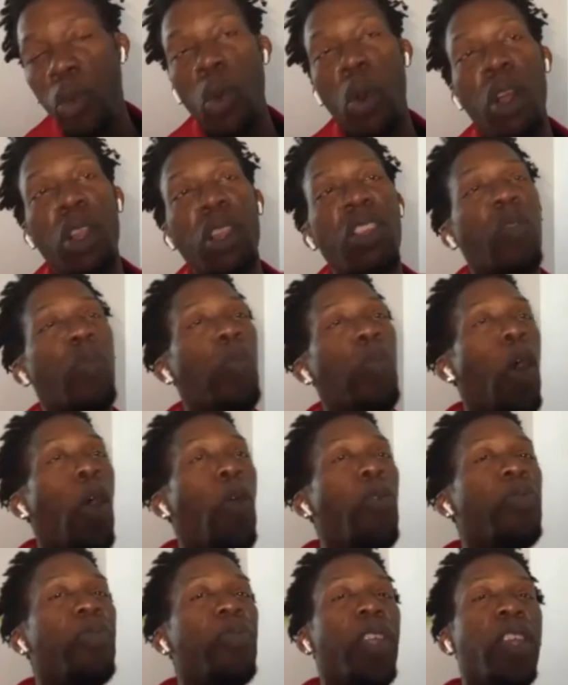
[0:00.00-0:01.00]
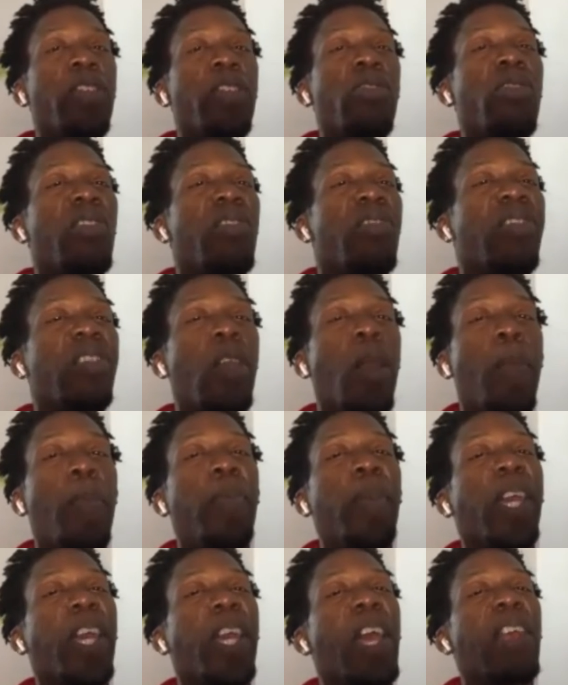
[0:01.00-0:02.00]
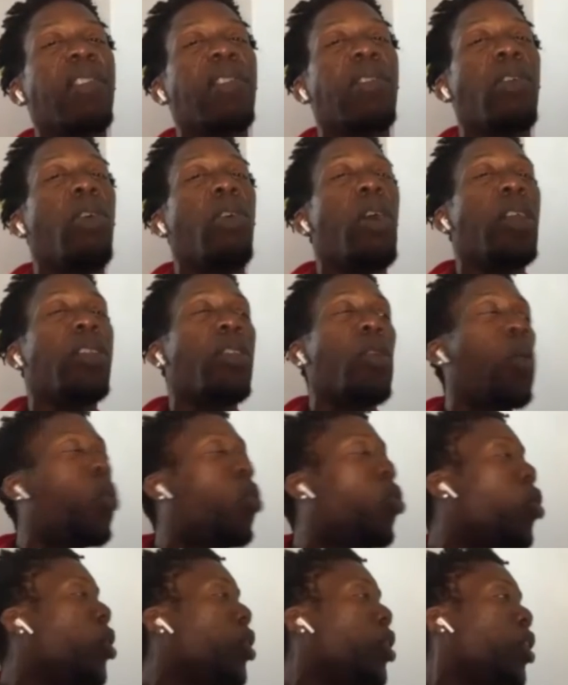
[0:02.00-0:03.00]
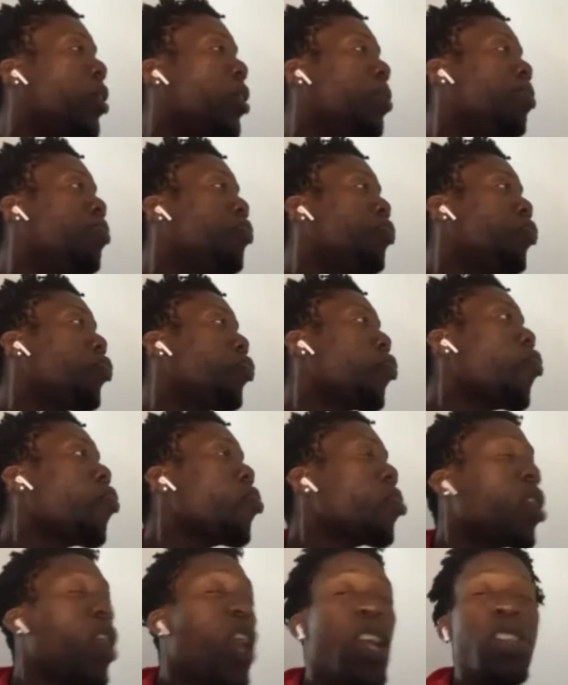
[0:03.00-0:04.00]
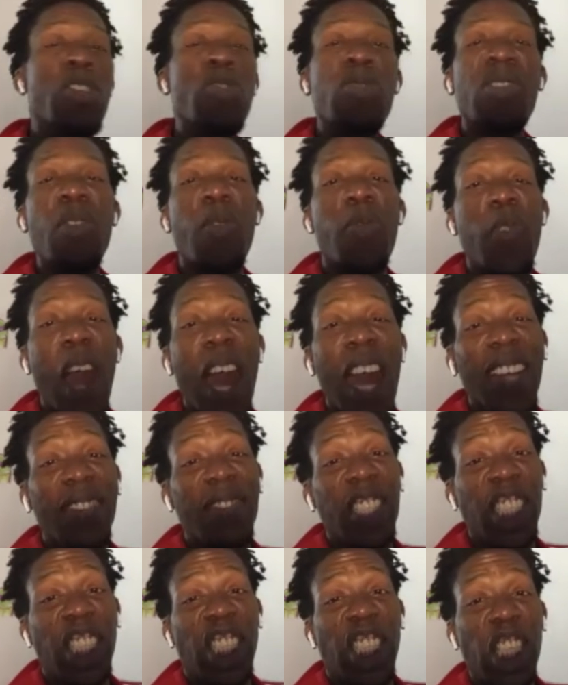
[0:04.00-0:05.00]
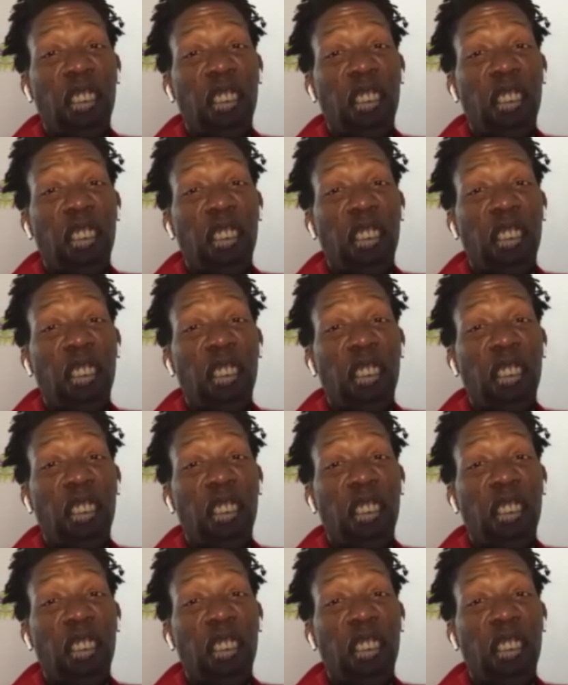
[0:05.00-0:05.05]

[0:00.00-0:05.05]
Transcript: You on this boat and then you just see a big ass claw out the water and you survive this